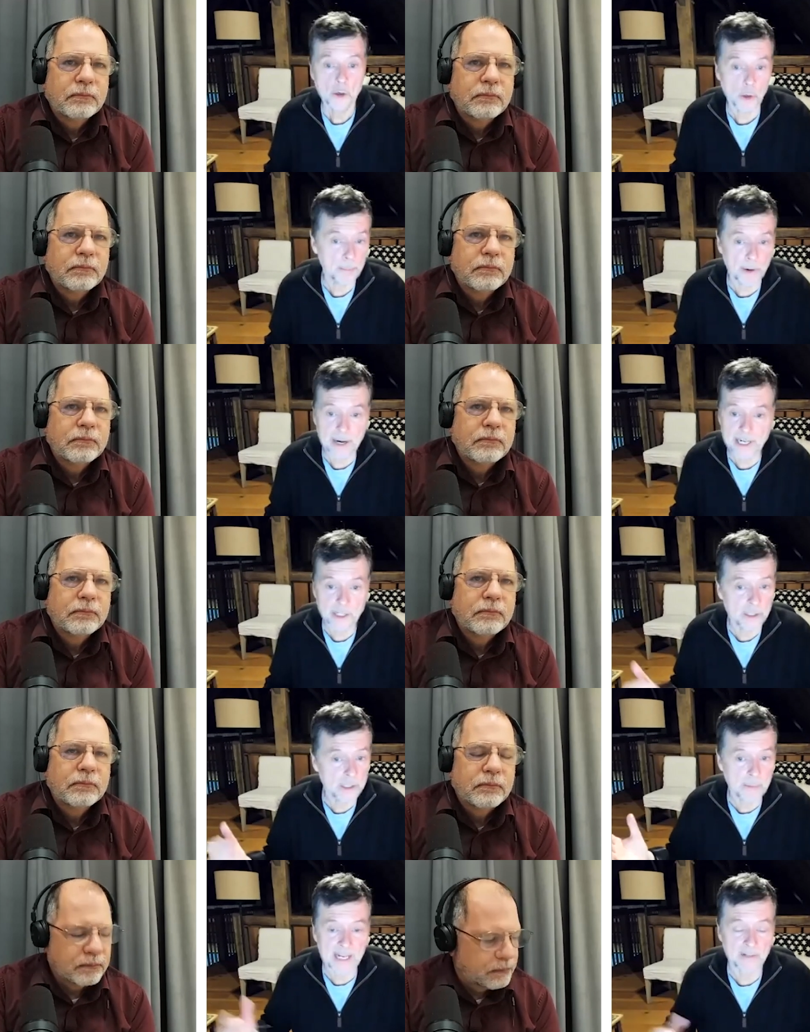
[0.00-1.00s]
Speaker 1: corporations.
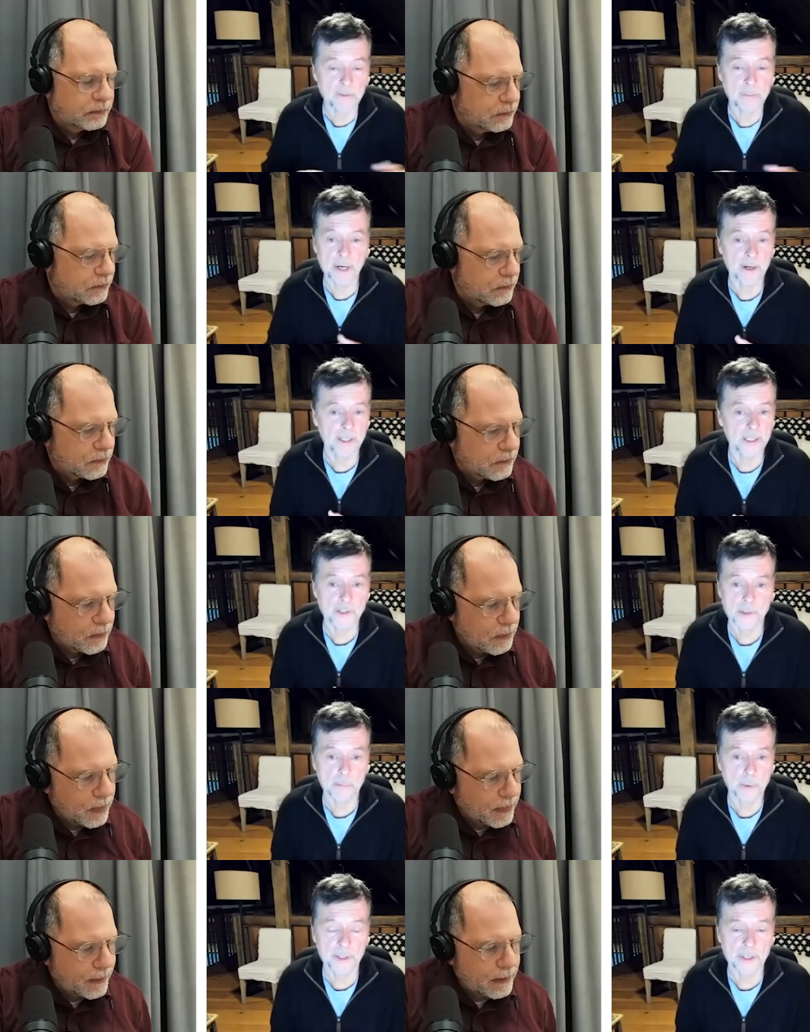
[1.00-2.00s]
Bank of America
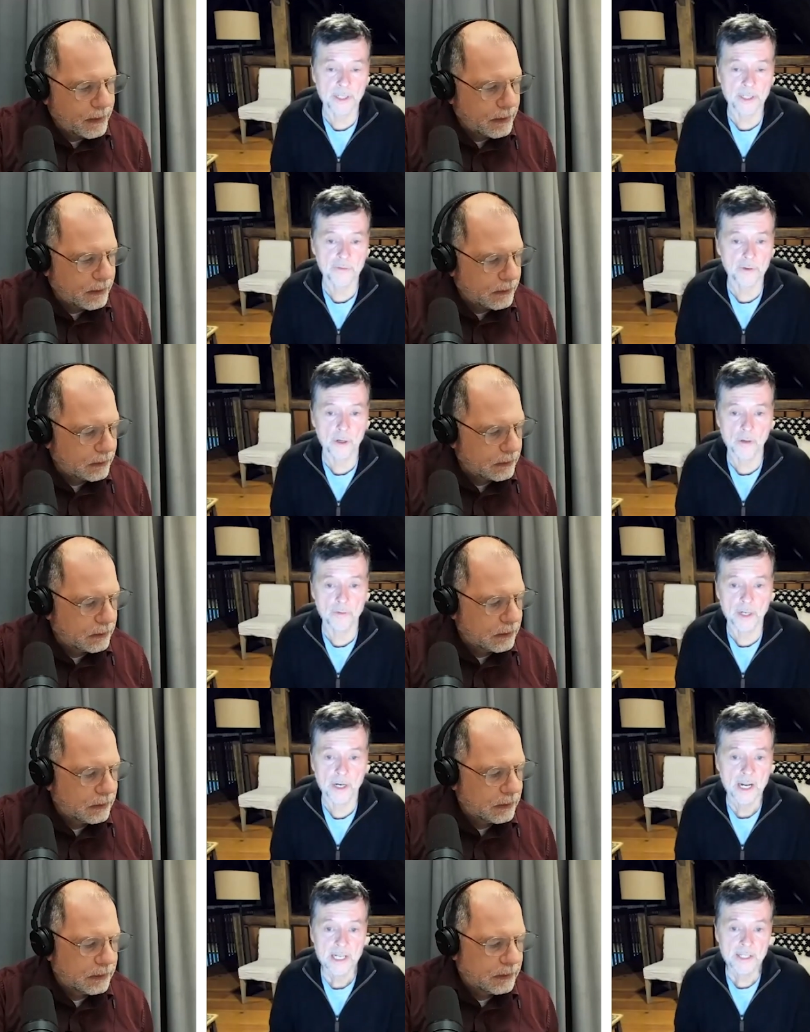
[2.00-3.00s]
supported us for over
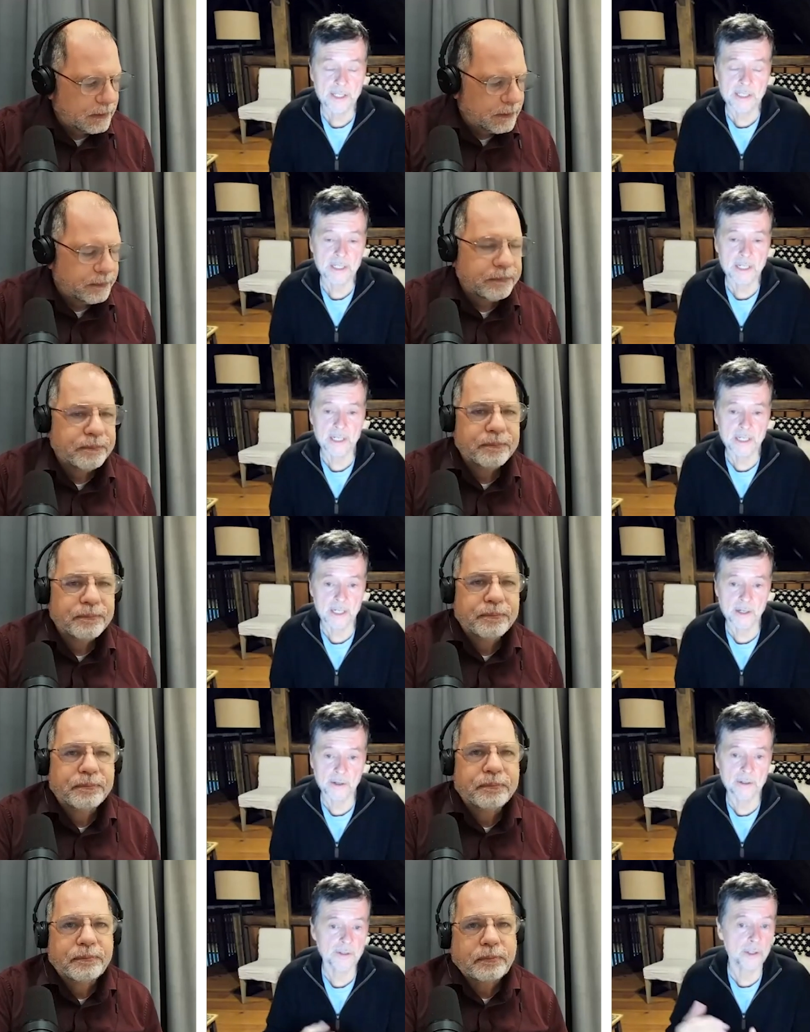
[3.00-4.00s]
16
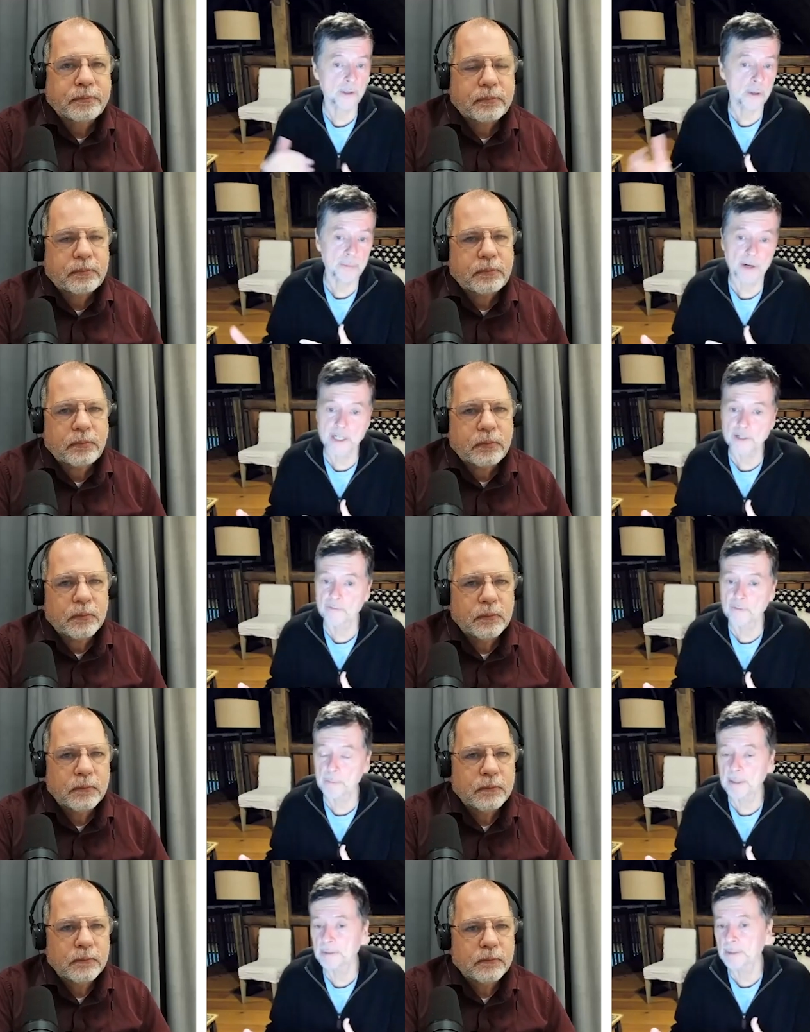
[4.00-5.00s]
years, the Corporation for
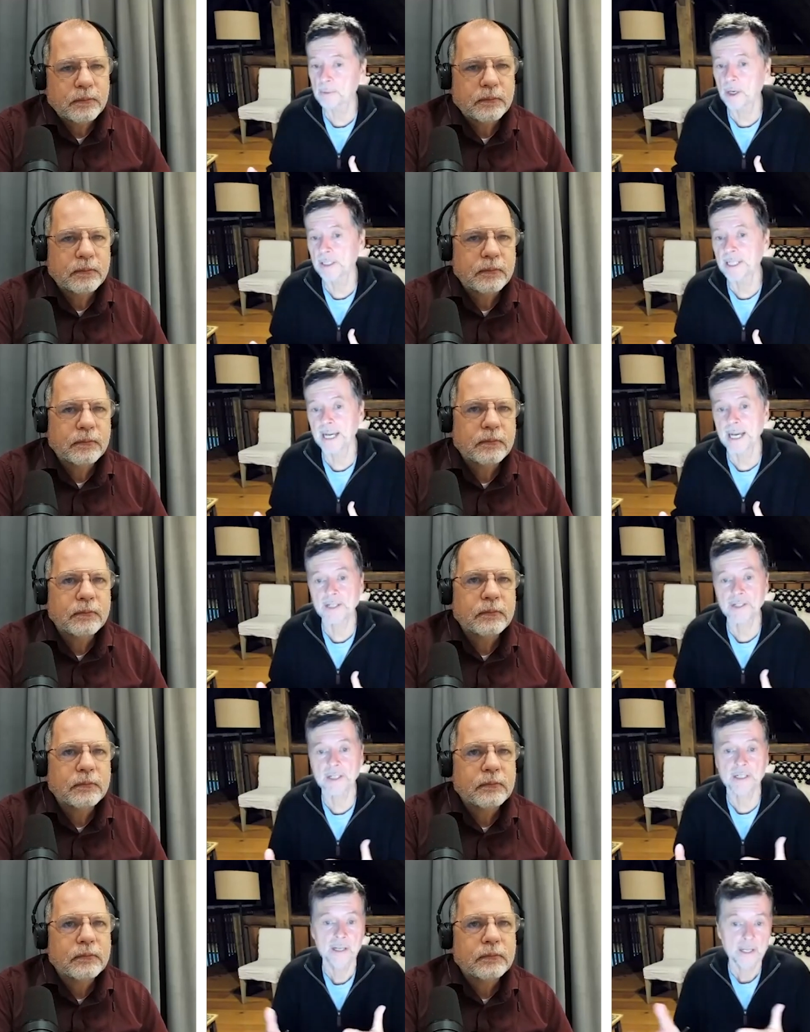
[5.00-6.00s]
Public
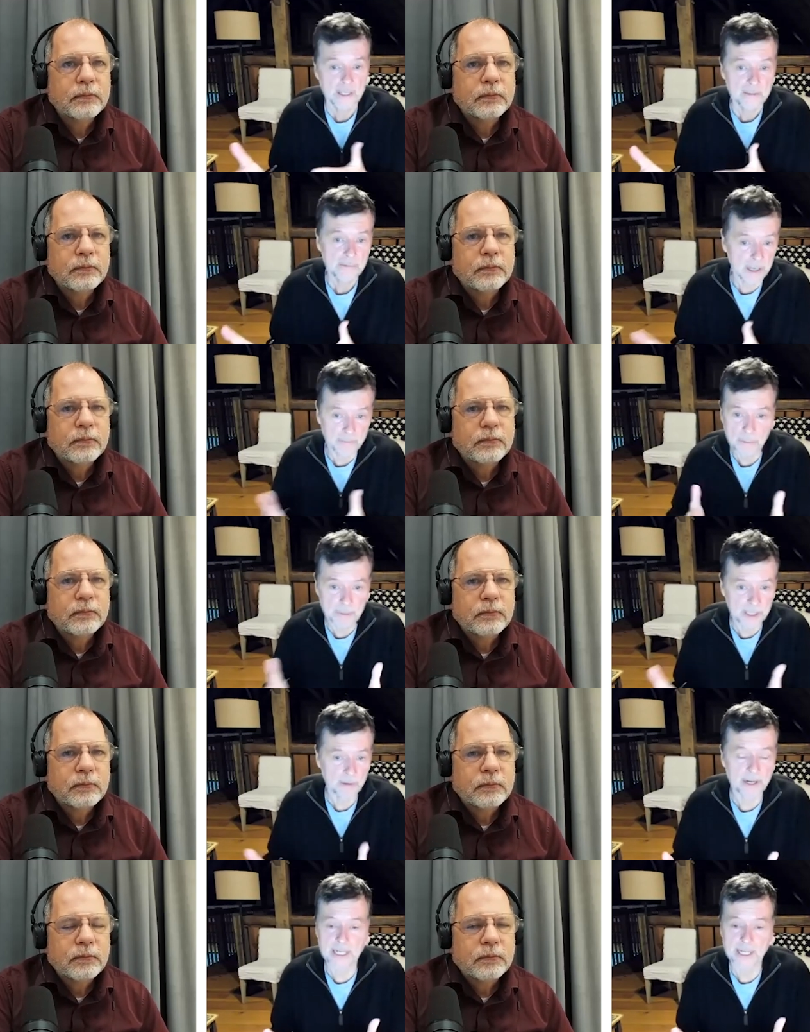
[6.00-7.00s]
Broadcasting, government
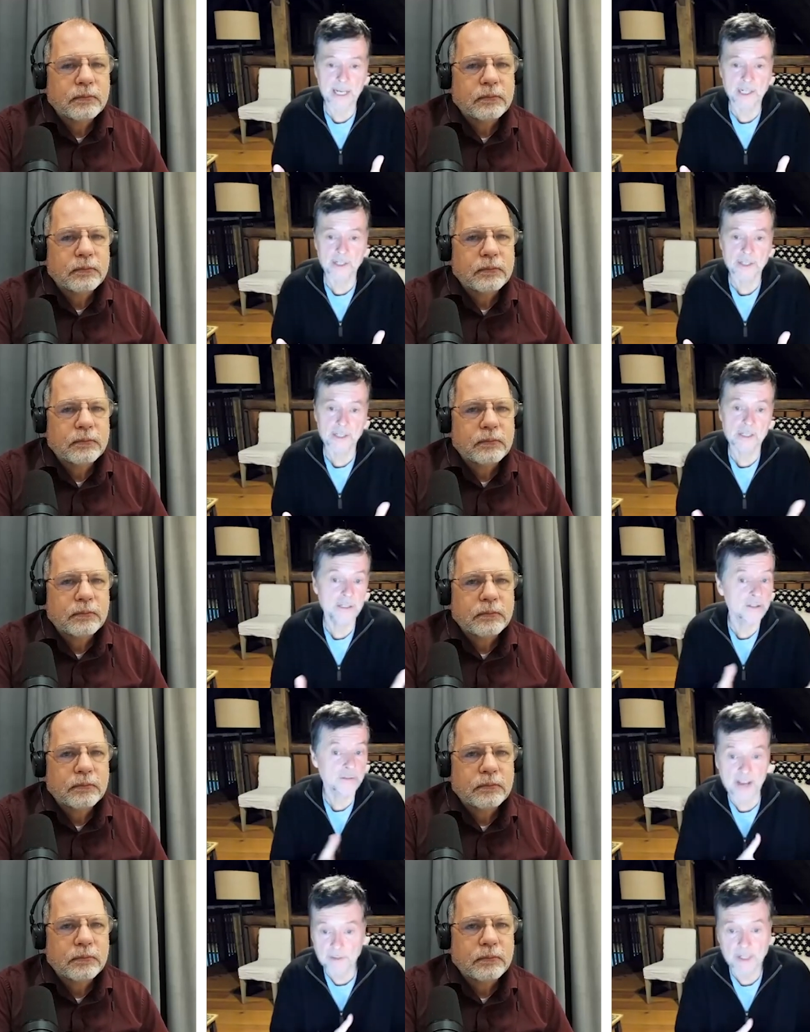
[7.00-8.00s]
granting agencies,
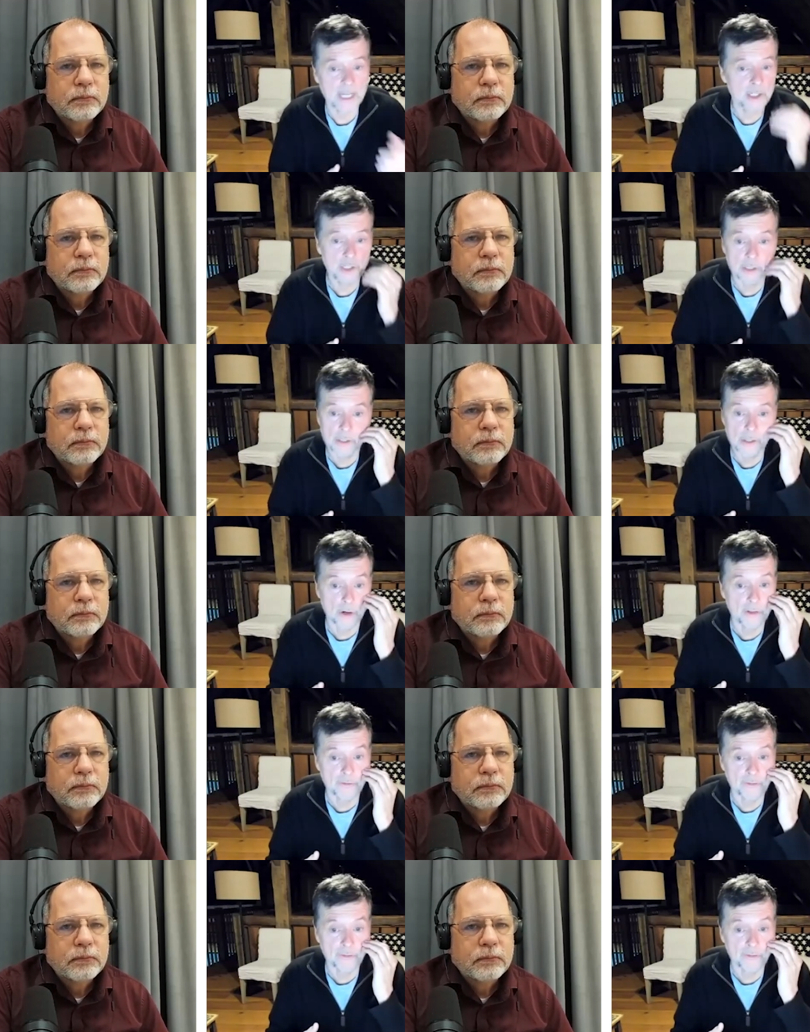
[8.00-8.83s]
foundations, Arthur